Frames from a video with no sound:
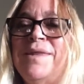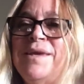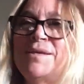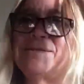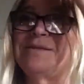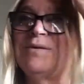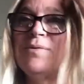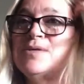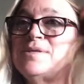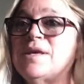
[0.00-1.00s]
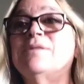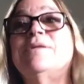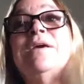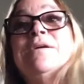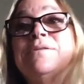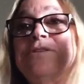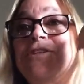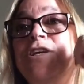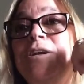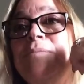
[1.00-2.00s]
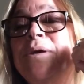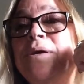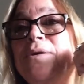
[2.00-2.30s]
things or sell things cheap.